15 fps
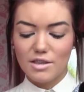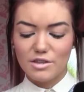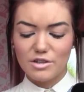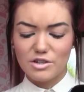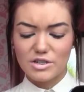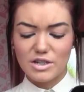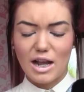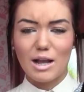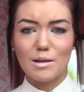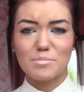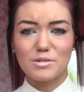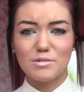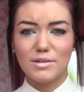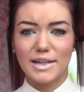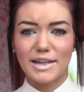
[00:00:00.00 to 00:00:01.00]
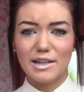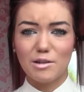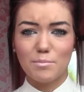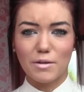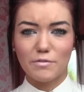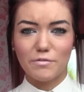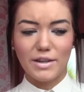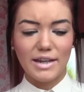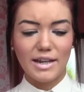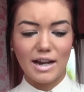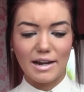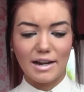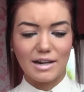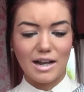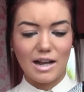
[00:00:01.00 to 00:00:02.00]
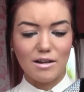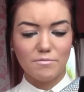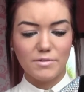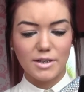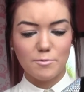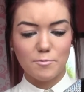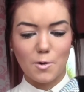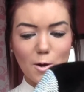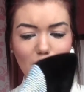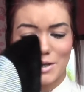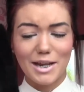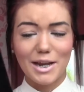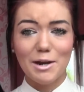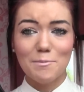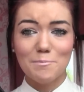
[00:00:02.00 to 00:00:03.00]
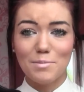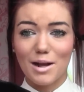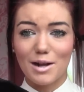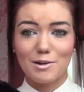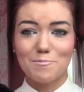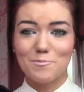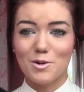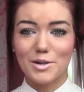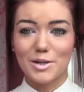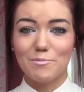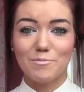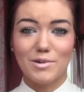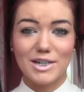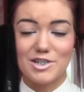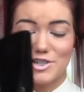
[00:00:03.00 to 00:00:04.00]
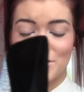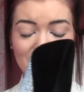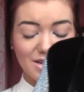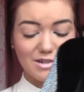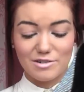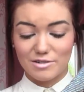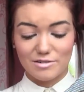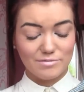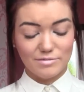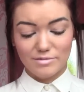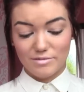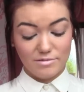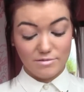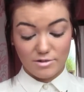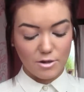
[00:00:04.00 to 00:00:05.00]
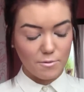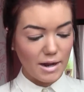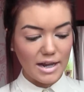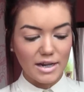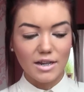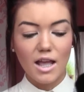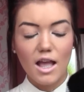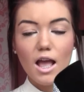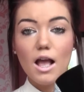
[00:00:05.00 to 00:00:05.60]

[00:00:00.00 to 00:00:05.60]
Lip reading: they just absolutely kill my feet and I can't really walk in them, but I can walk in wedges. I don't know why.